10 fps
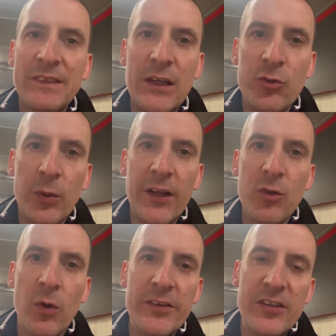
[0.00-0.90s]
It was one of
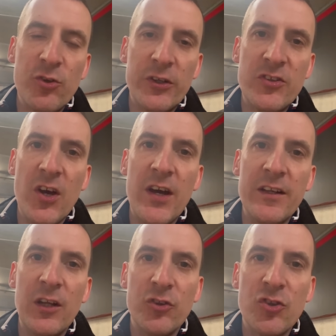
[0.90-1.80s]
those ones he sort of
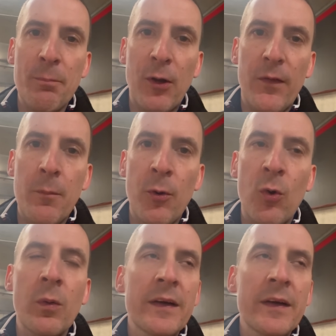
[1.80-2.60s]
turned, looked to block the ball,